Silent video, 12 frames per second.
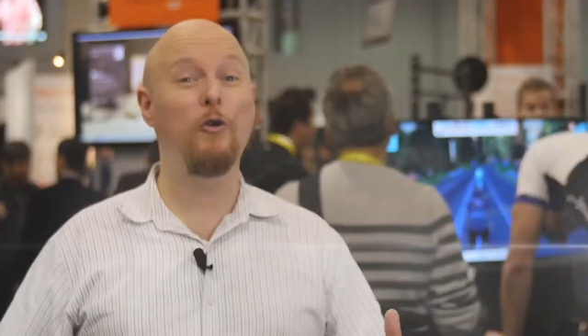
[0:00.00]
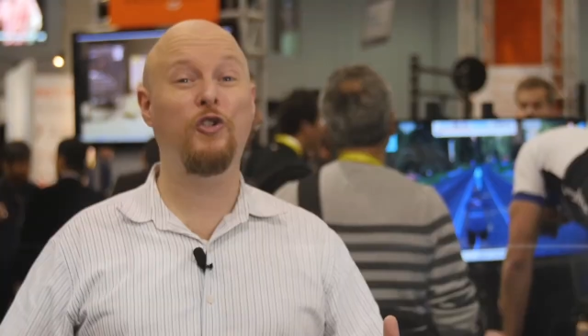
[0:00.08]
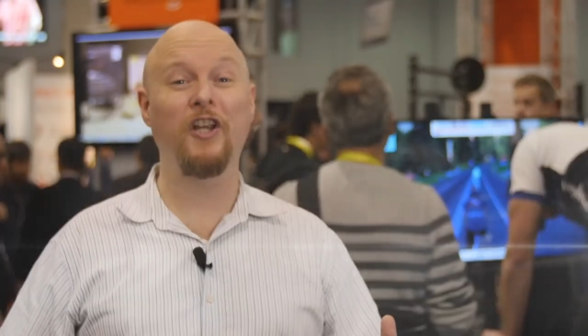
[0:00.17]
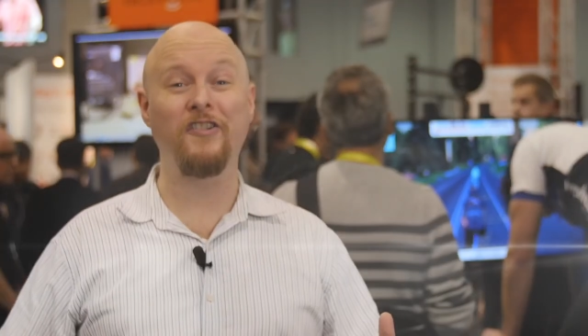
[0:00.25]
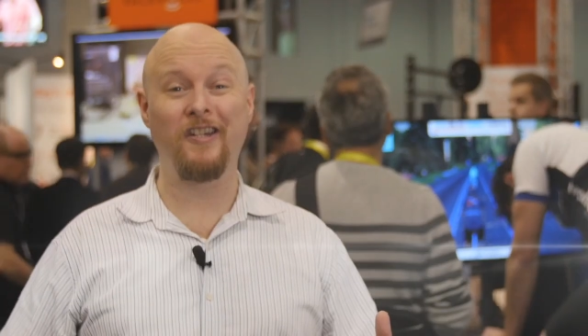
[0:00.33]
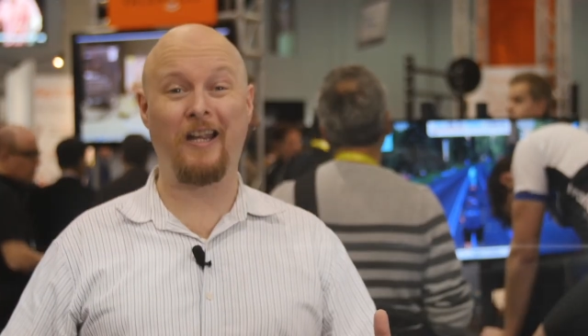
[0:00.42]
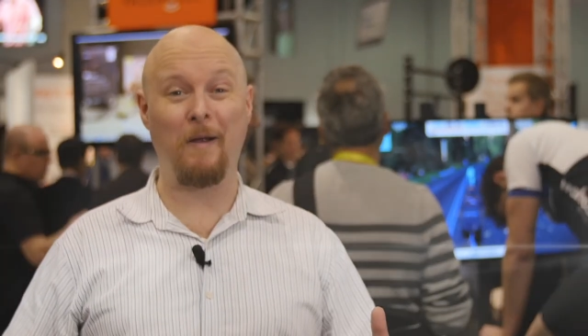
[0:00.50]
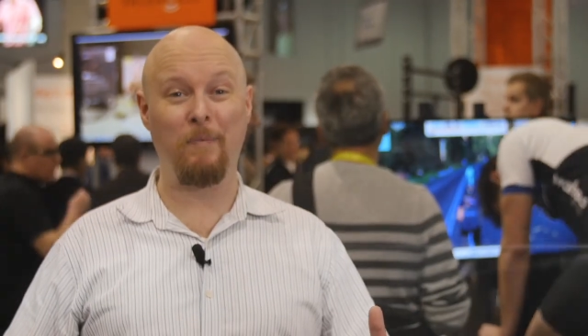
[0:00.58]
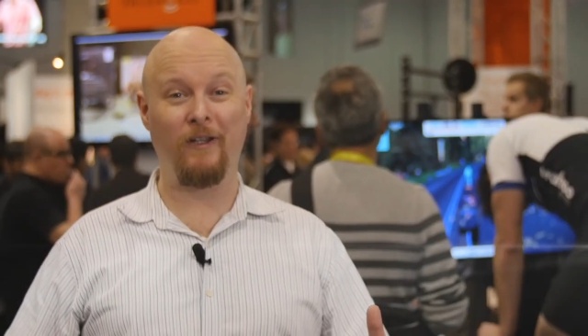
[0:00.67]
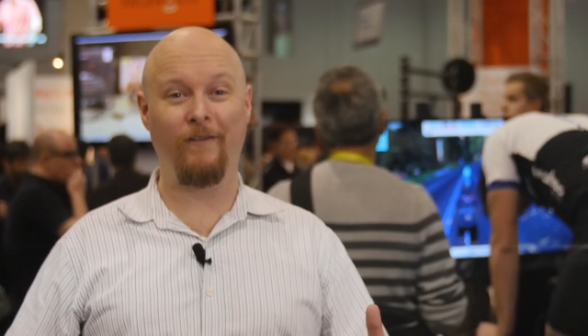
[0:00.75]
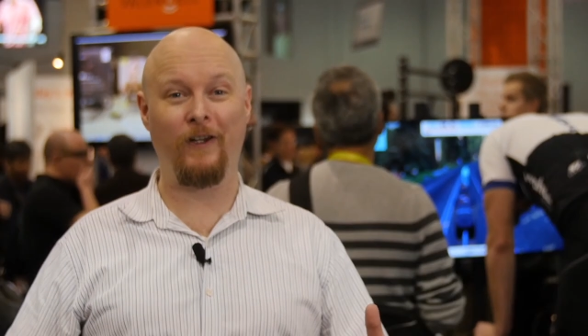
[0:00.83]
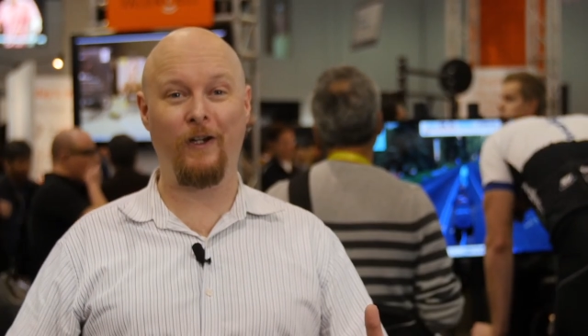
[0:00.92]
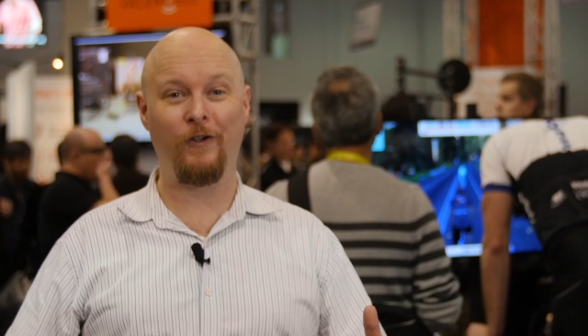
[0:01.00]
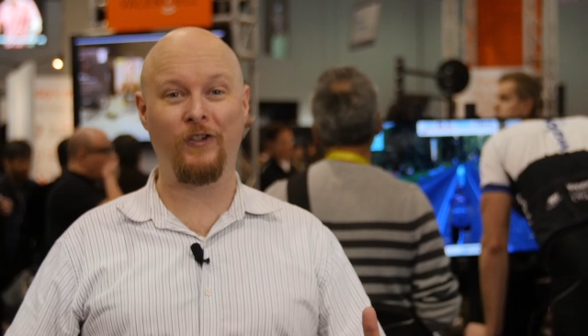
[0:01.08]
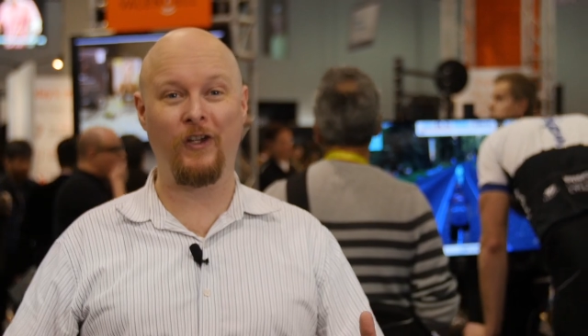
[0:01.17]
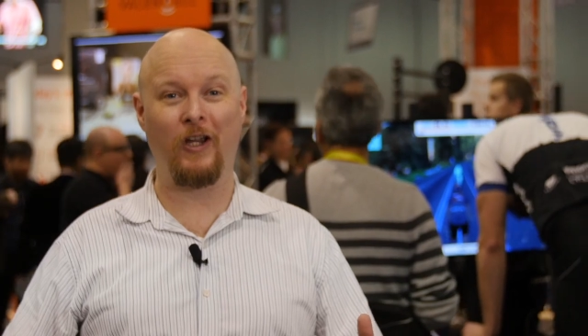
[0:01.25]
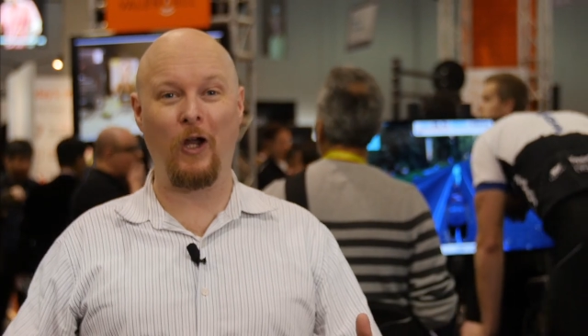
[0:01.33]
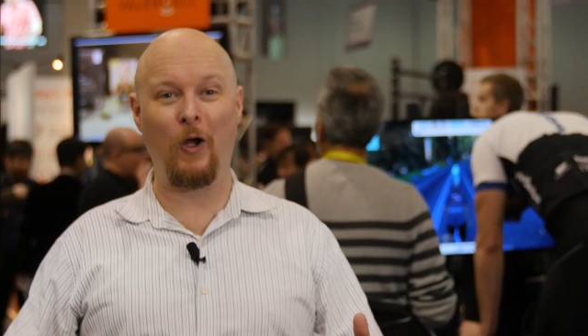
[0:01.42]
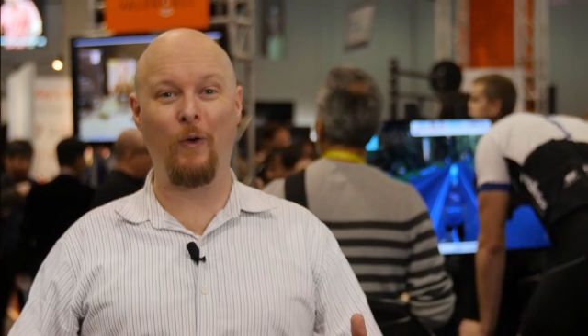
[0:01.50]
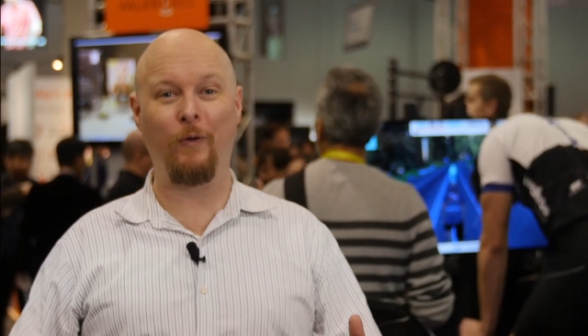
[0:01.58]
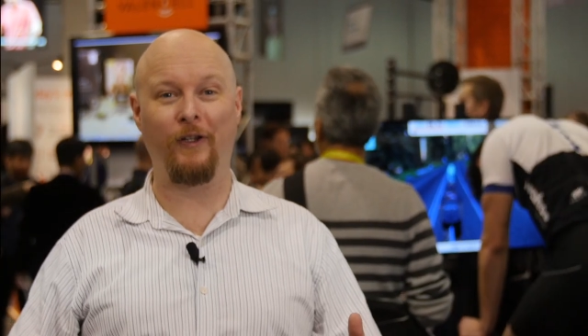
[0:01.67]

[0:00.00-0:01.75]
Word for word: just a couple of years ago,